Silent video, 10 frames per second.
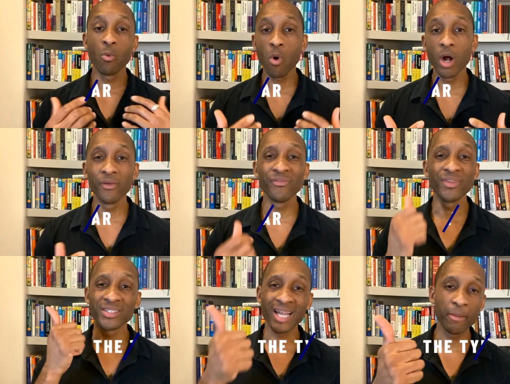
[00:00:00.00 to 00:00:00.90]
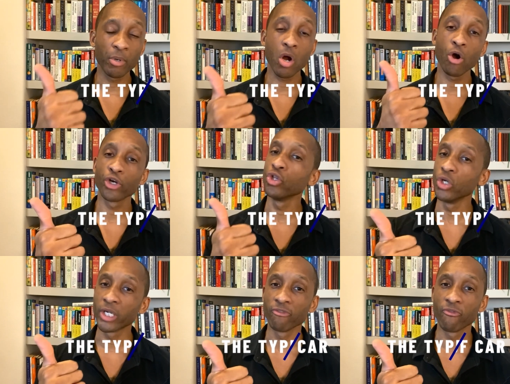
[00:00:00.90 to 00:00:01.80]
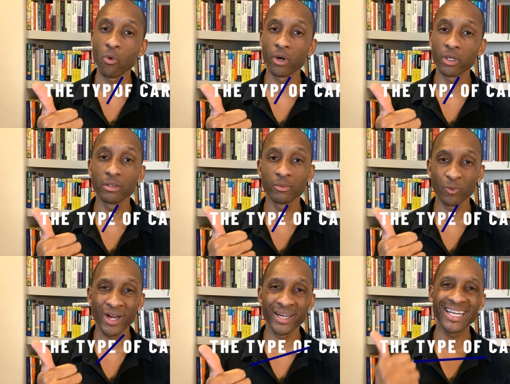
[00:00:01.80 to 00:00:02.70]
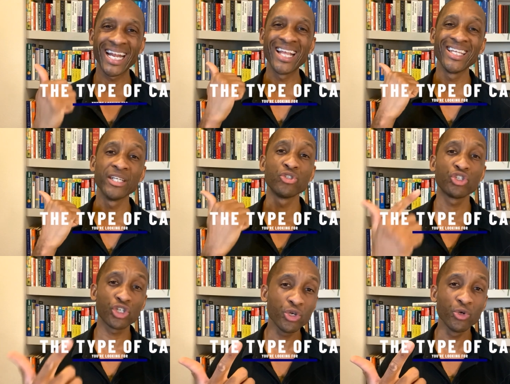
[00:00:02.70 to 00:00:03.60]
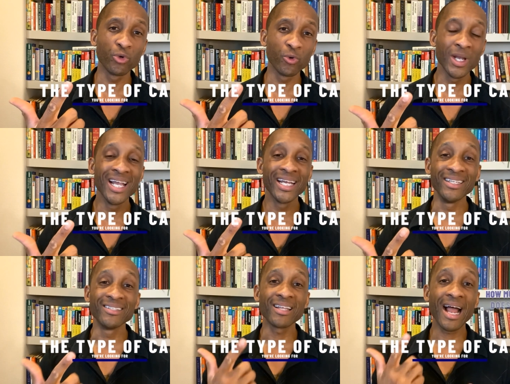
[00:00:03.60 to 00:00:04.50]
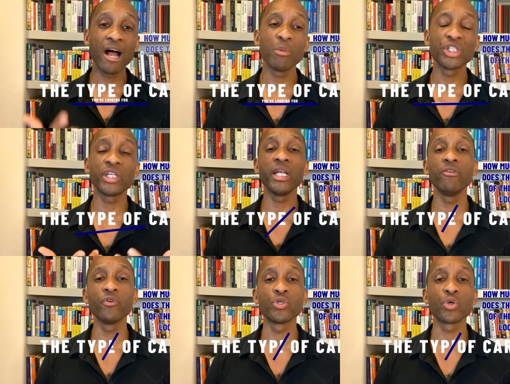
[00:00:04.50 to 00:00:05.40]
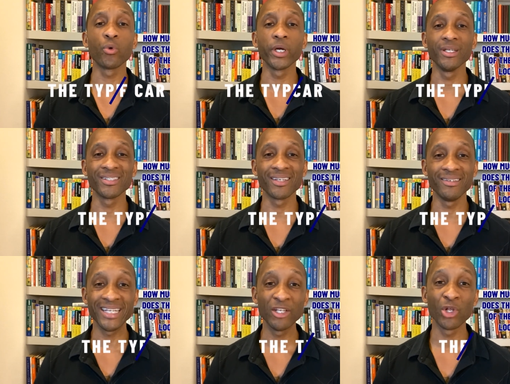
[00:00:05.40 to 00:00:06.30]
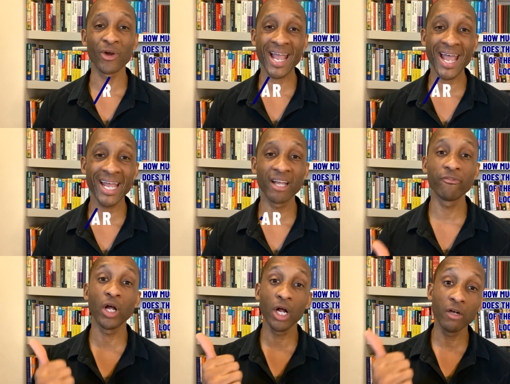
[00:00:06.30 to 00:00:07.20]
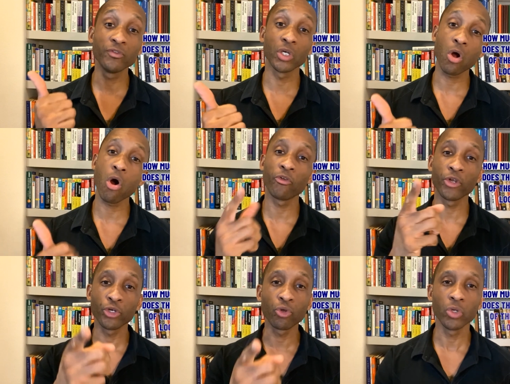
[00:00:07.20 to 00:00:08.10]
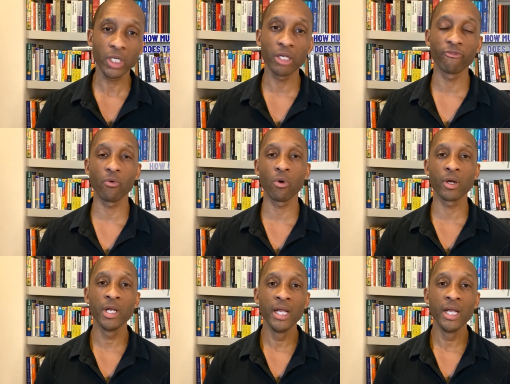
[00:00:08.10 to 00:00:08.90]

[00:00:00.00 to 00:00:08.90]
one, the type of car you're looking for, right? And then two is how much inventory does the dealer have of the car that you're looking for?